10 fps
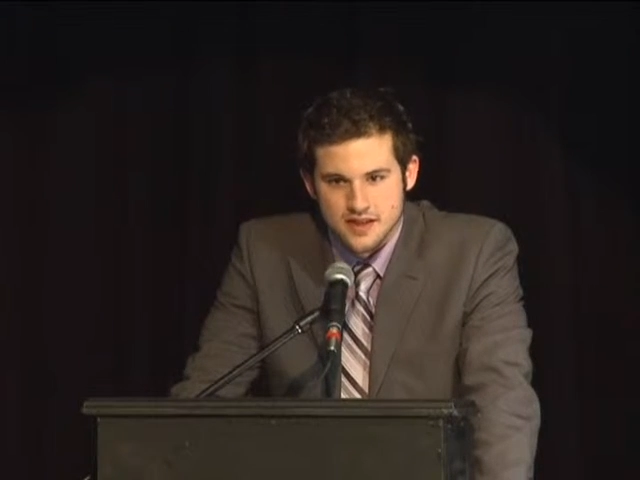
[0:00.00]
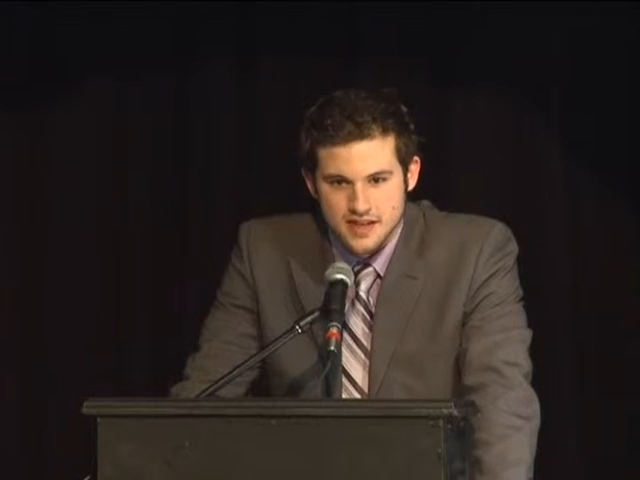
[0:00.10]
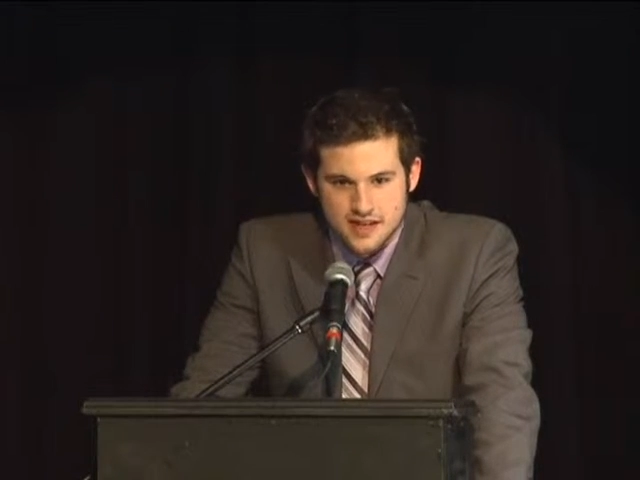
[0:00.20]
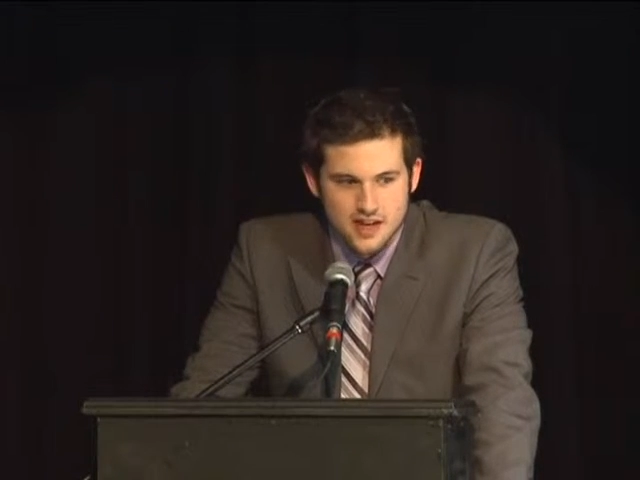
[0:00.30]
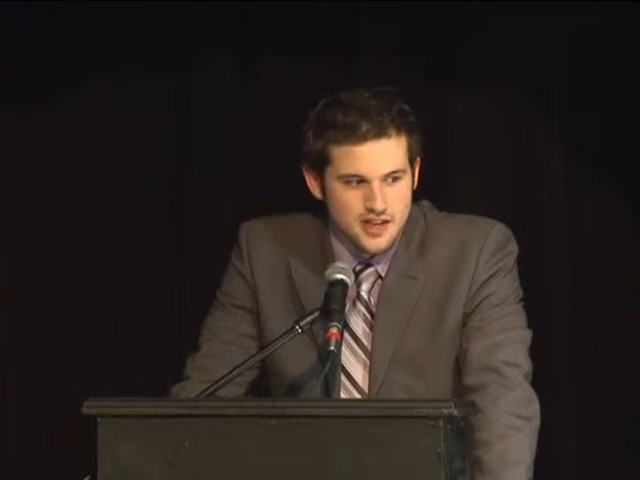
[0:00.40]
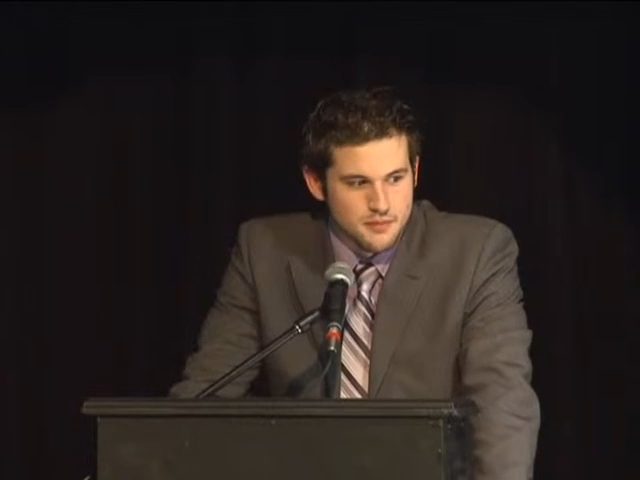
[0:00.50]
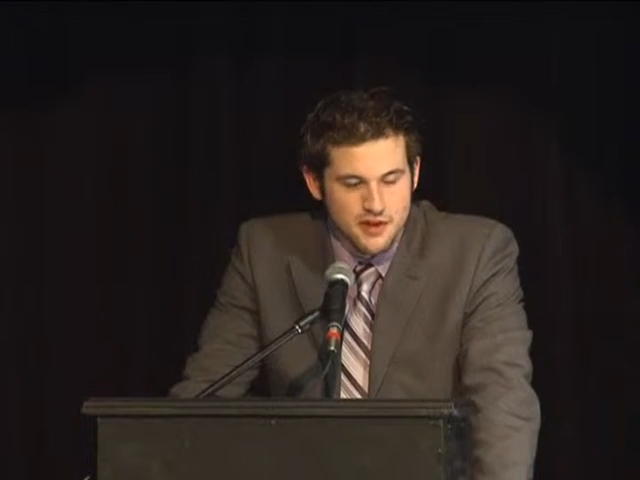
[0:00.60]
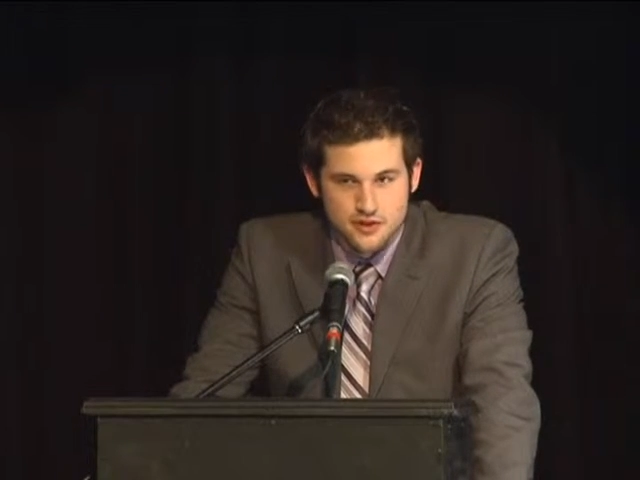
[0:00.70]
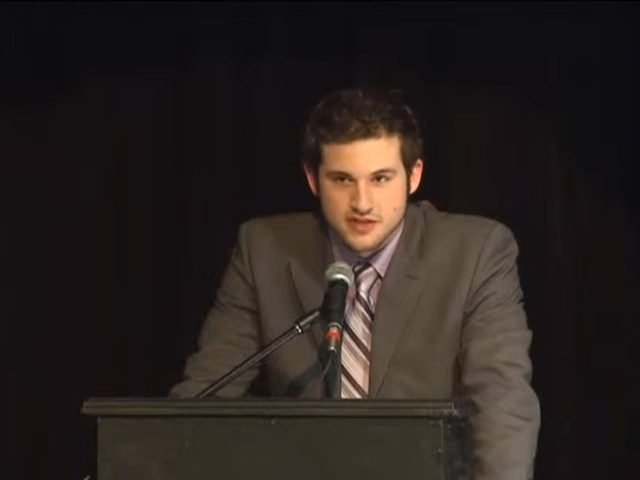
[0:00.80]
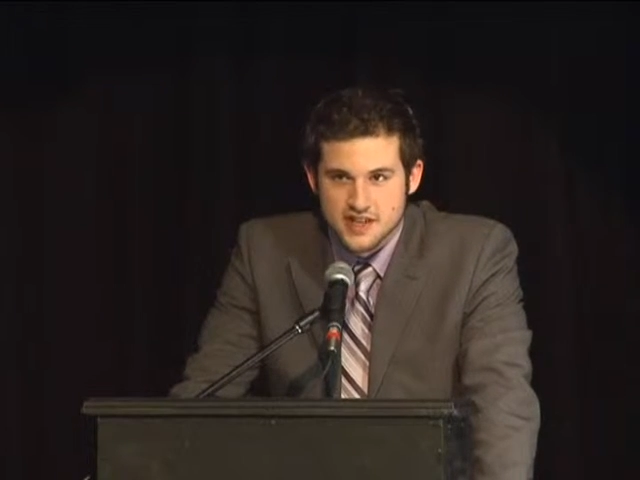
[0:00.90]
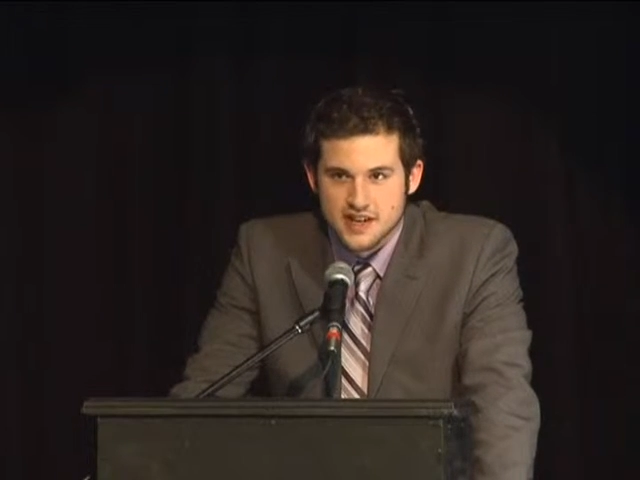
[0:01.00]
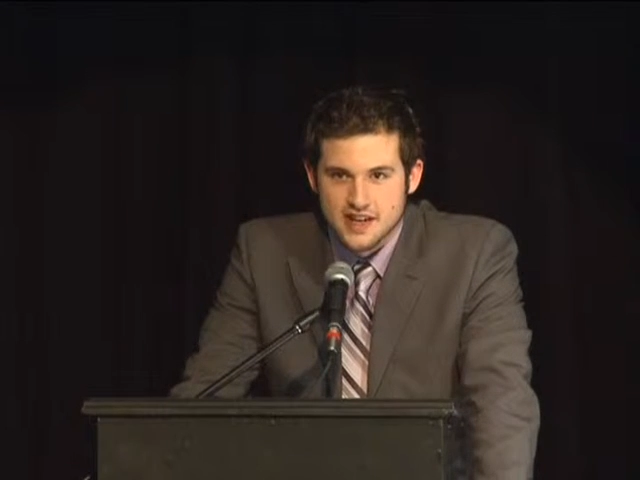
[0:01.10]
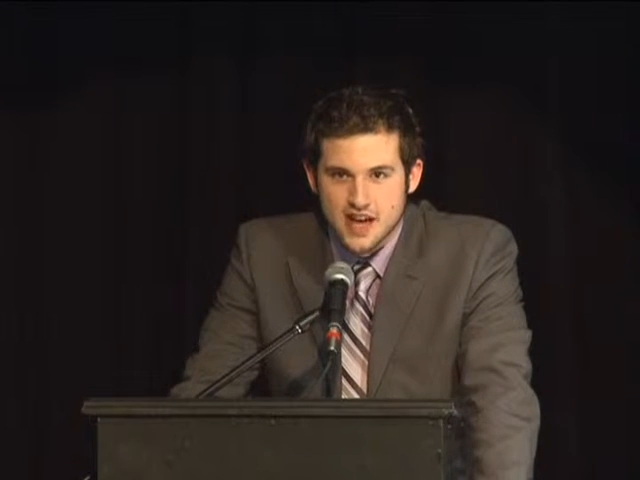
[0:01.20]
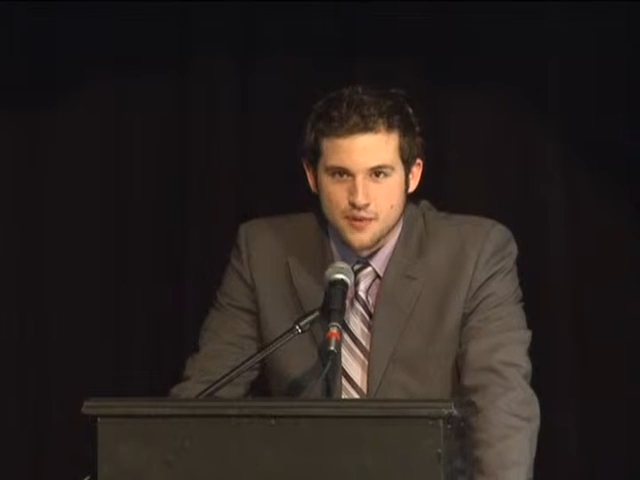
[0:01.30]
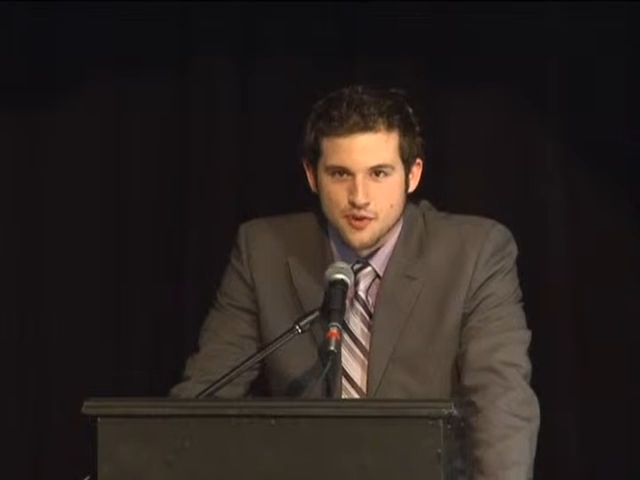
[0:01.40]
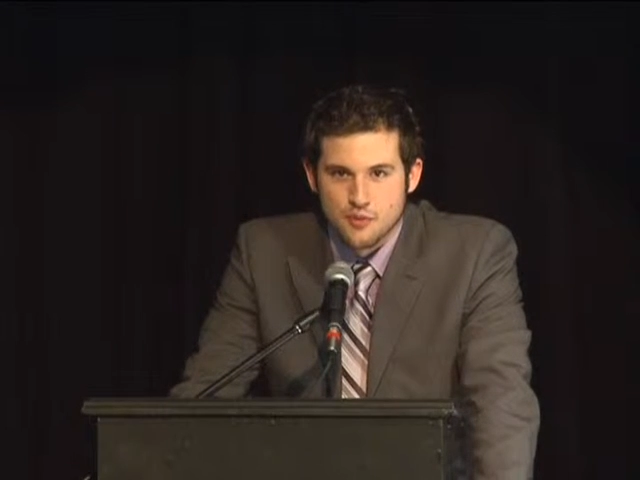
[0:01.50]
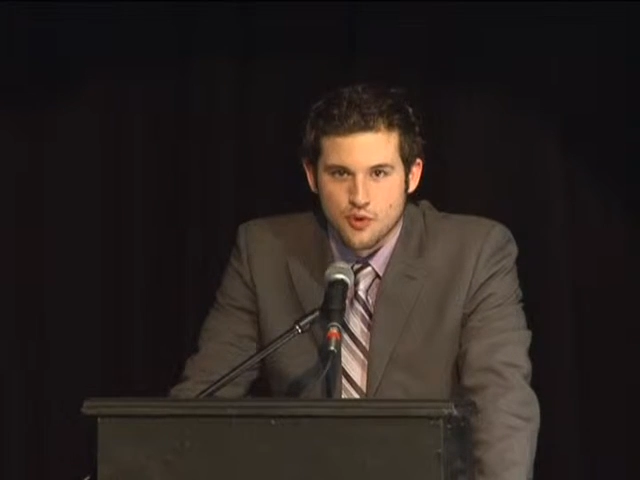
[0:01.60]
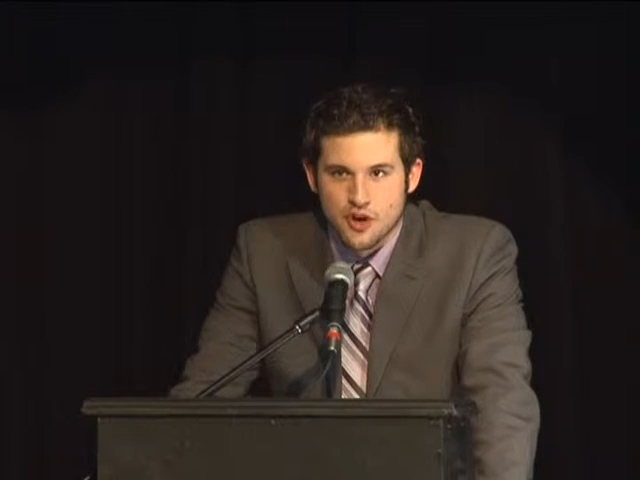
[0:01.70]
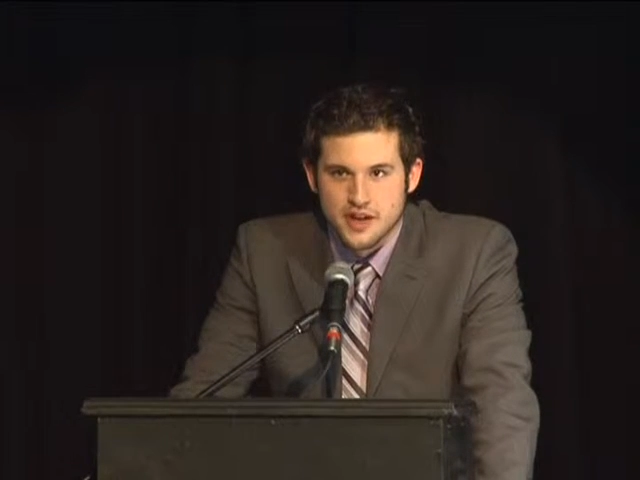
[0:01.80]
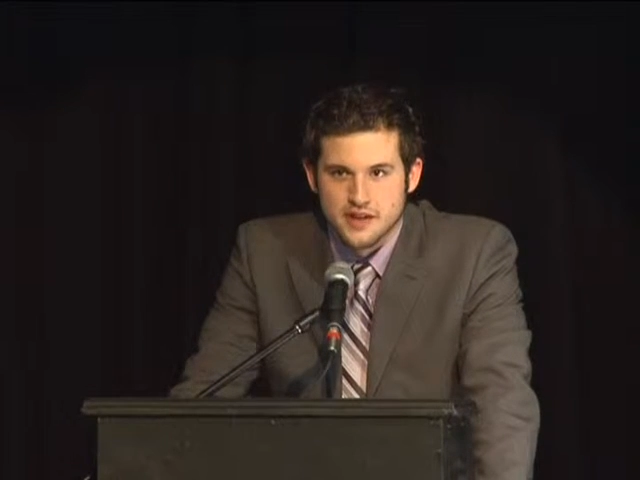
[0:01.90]
like uh, like Muriel said, I came here
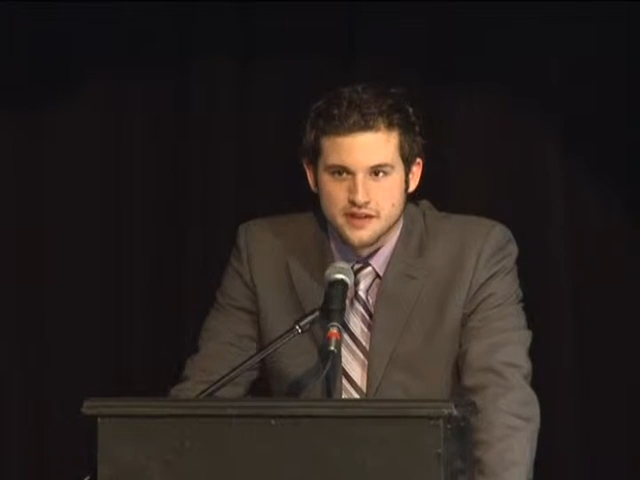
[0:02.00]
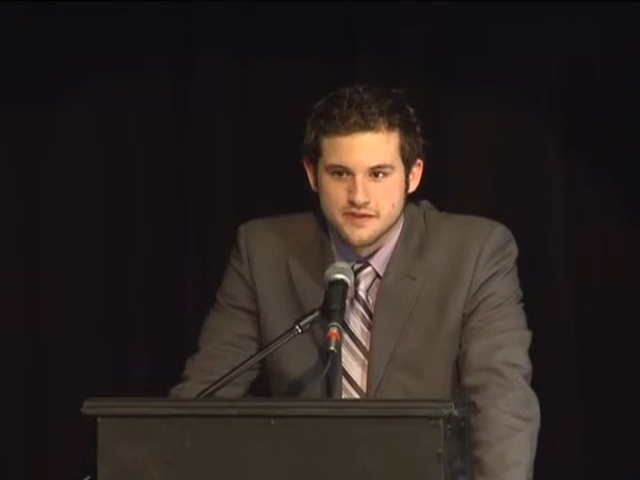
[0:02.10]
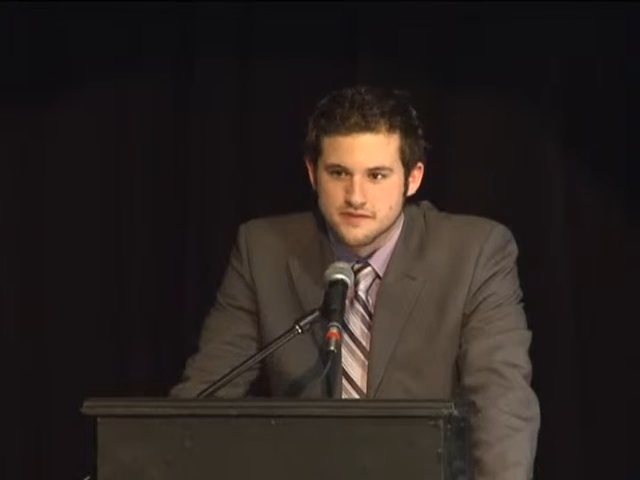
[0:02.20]
a boy, and